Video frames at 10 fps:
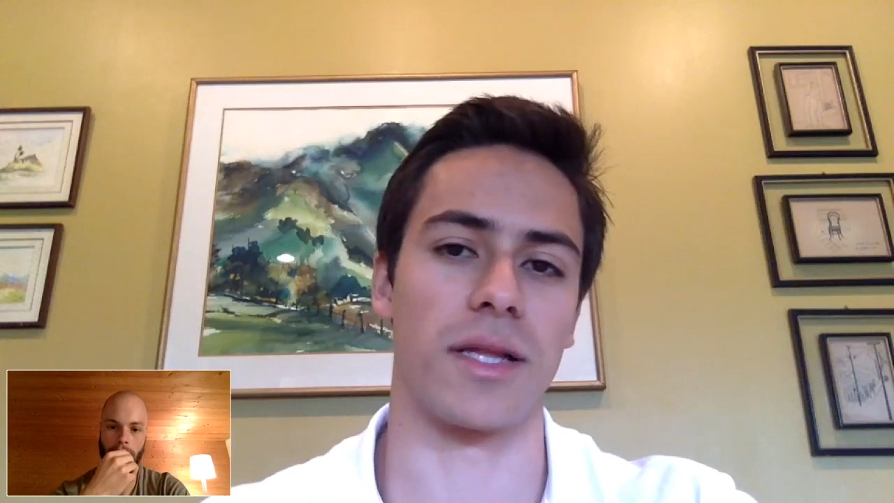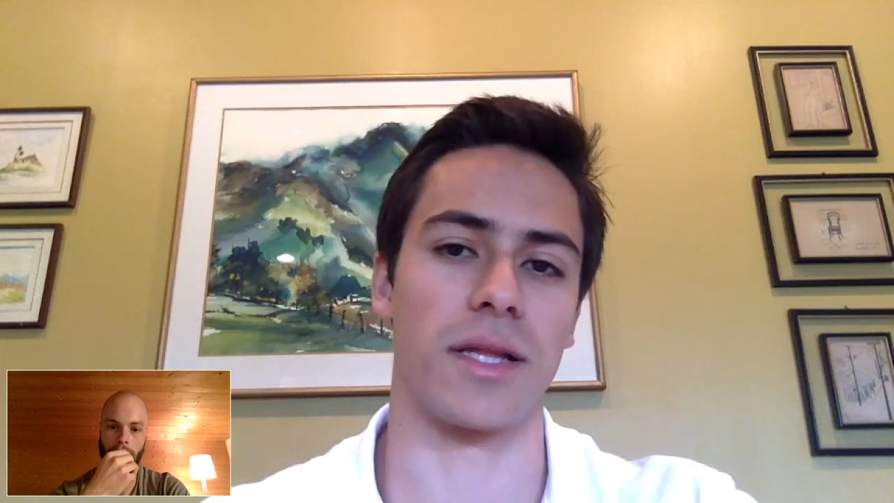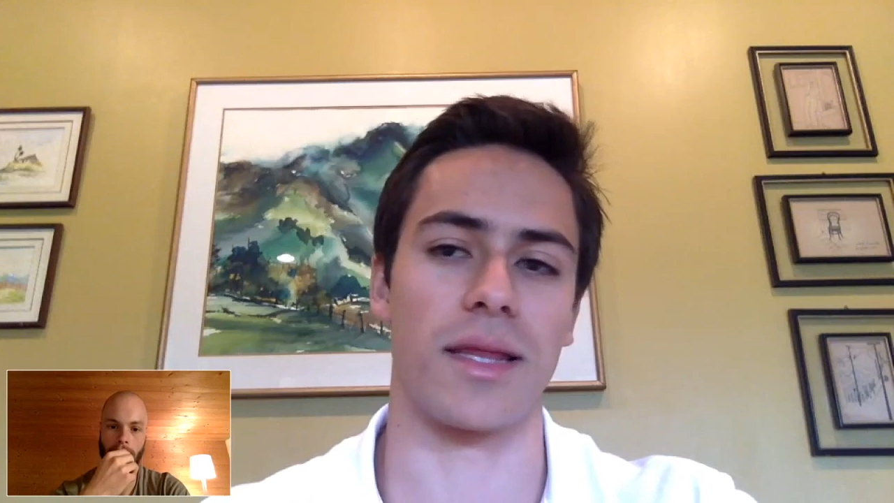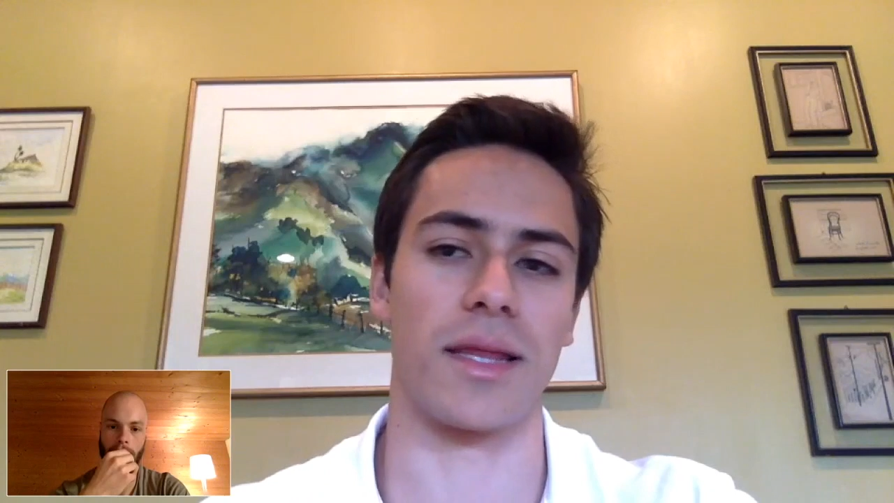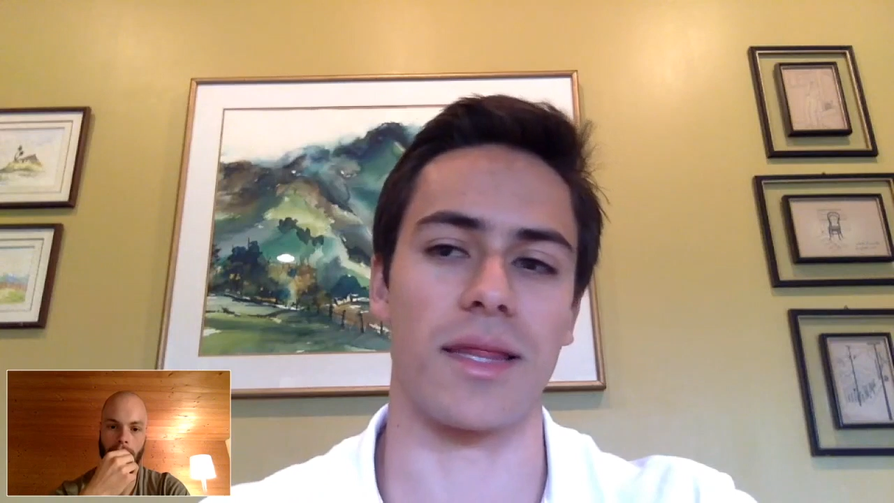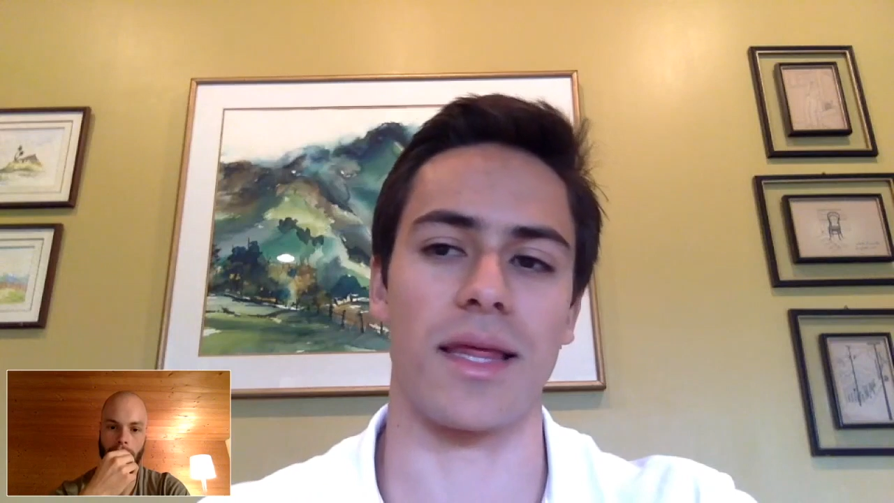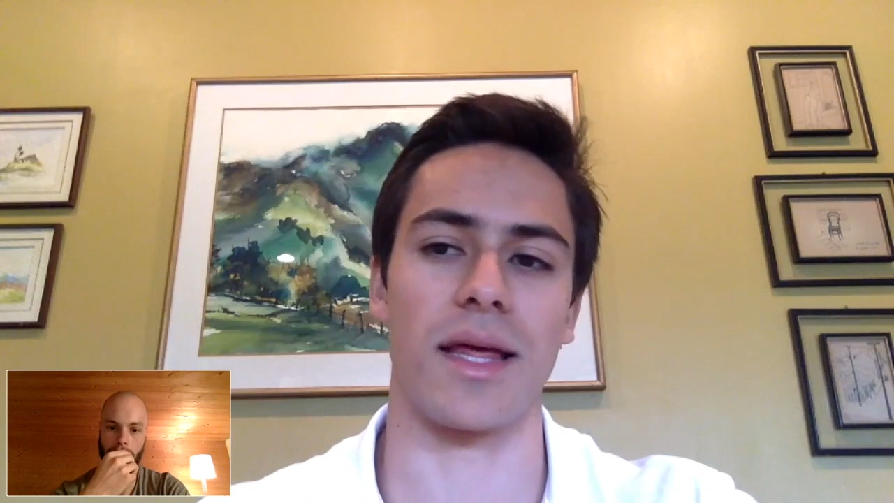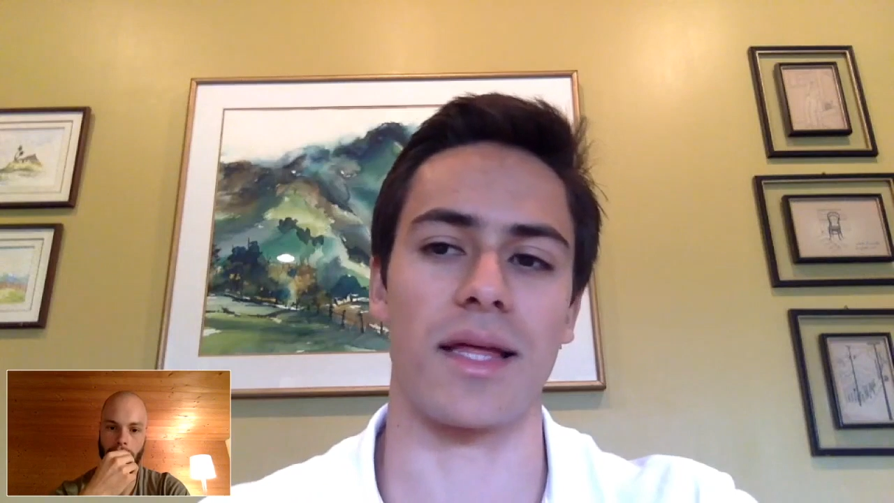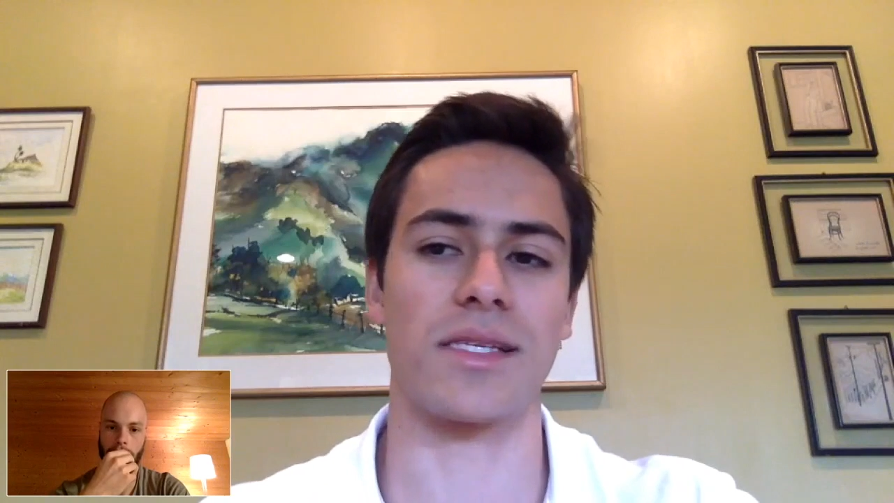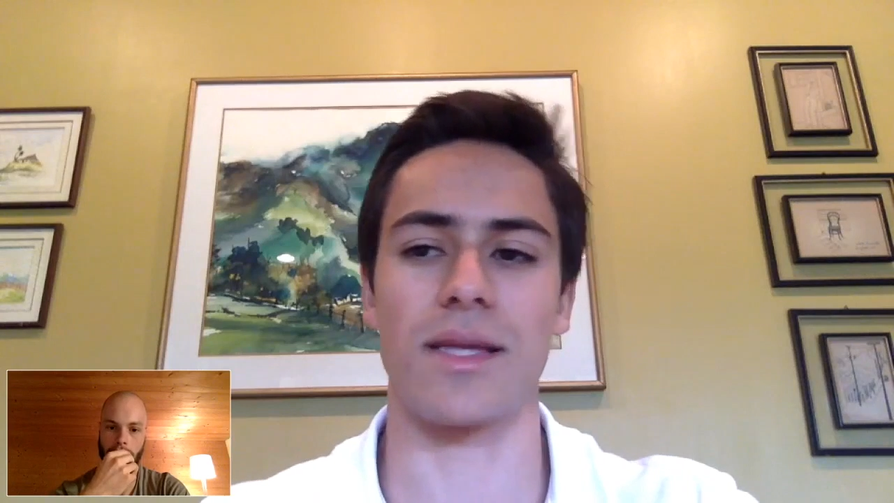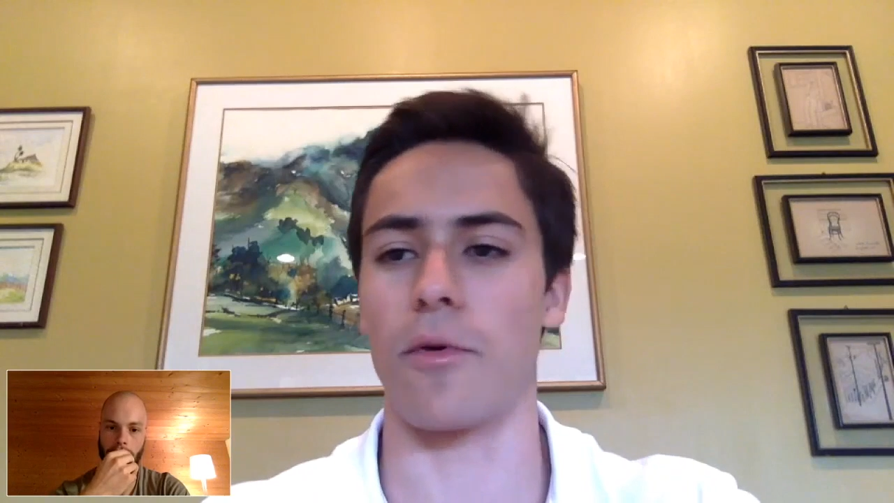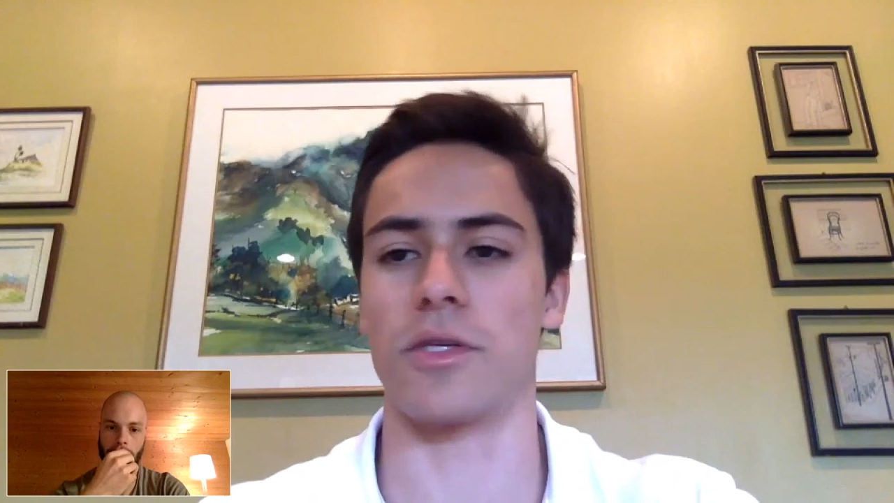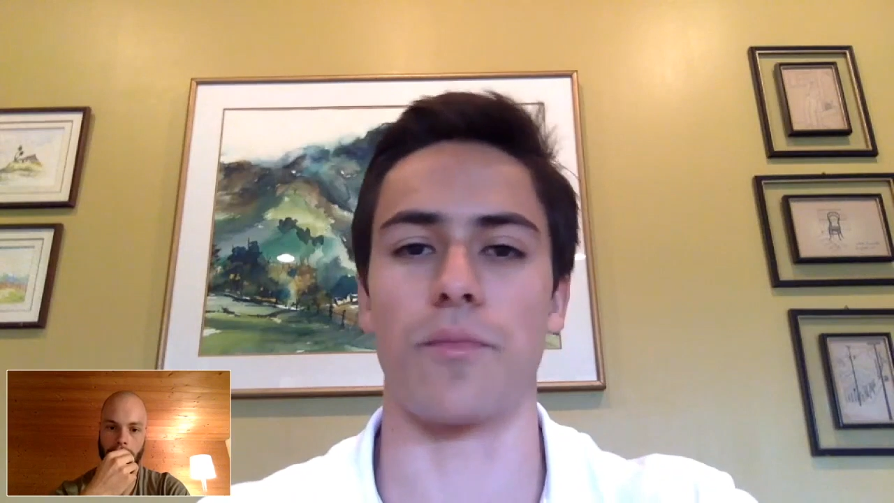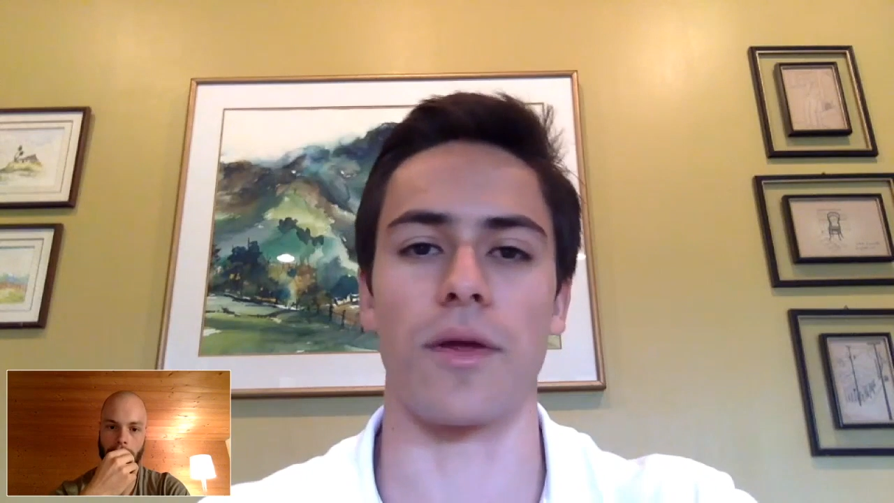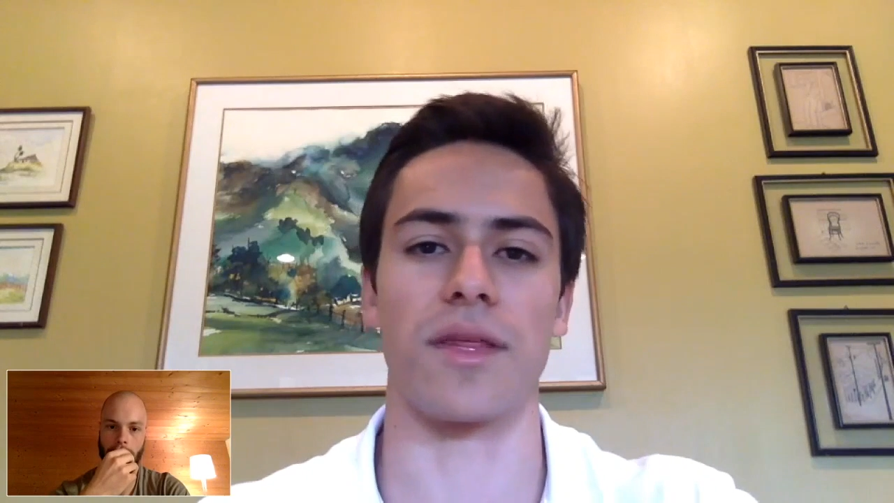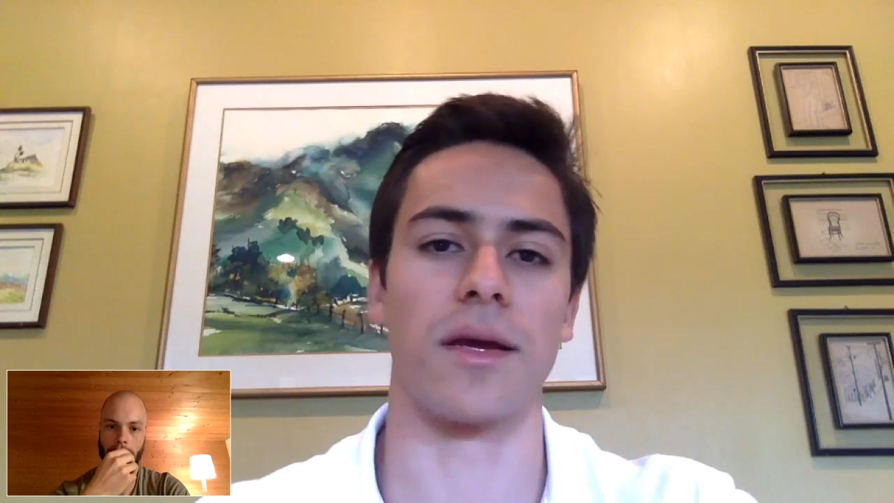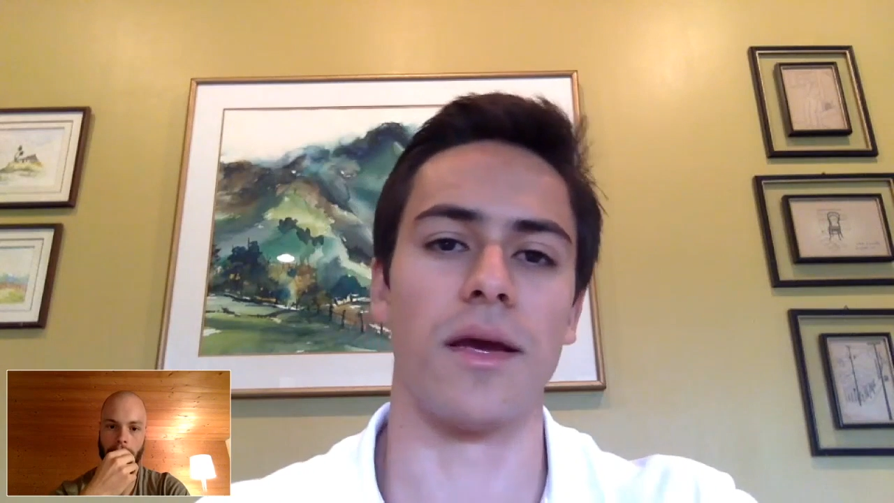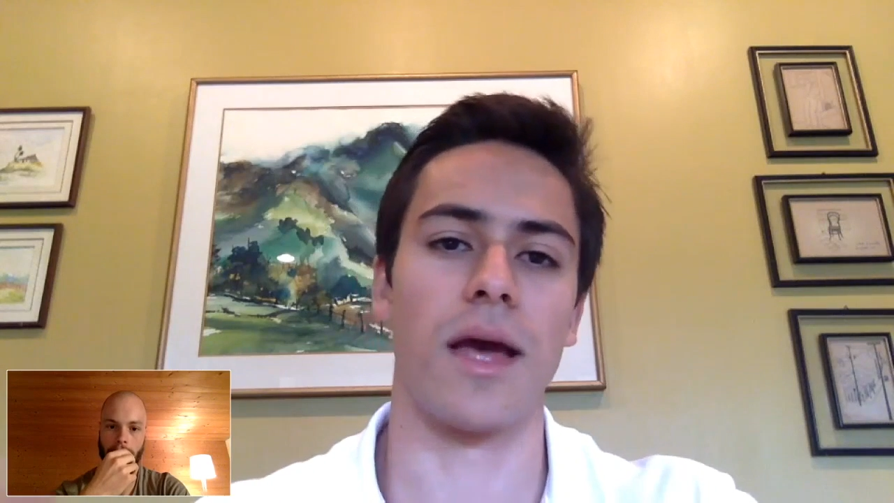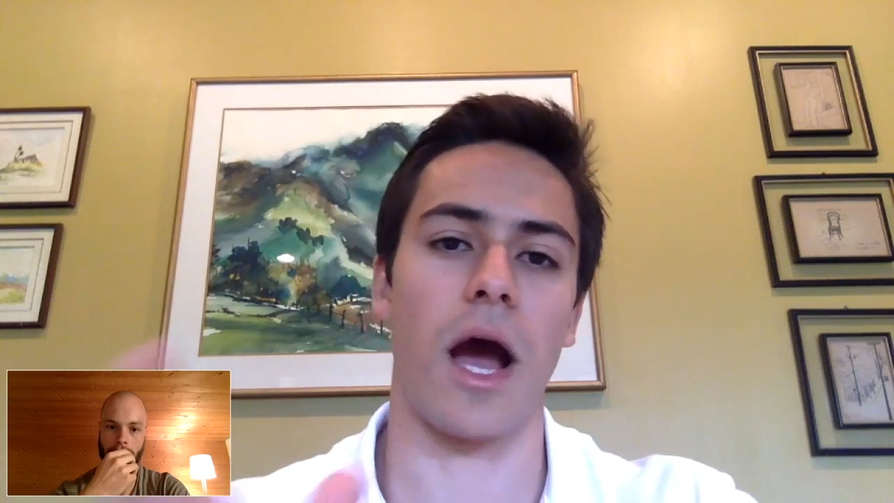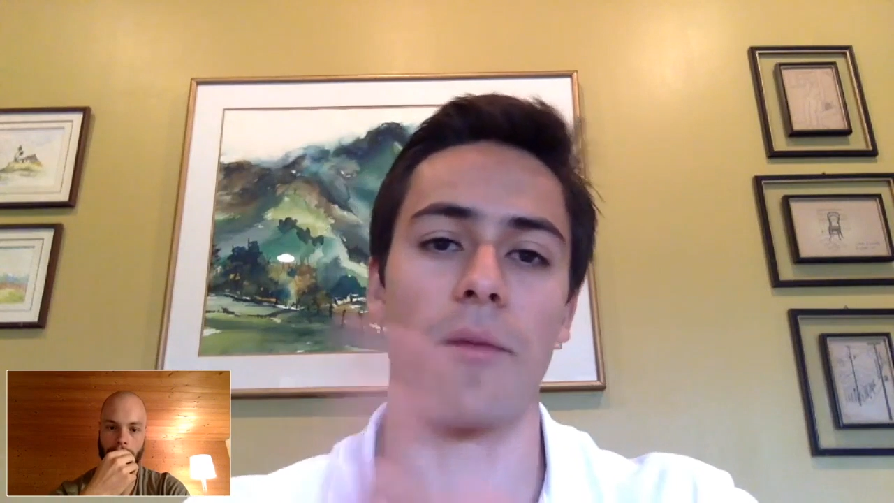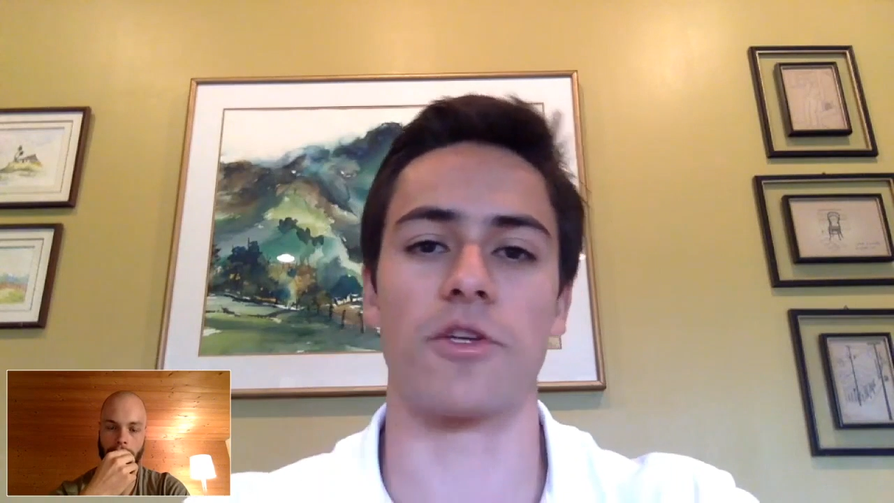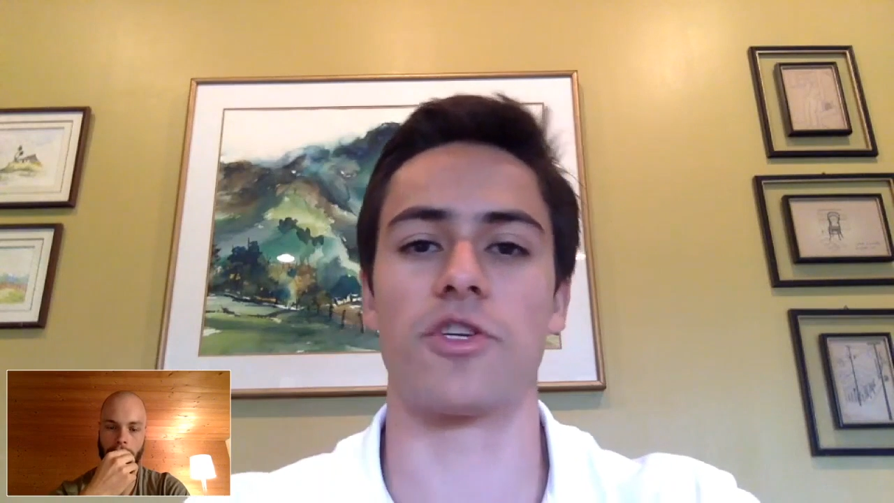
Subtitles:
it. Like that's the most important thing: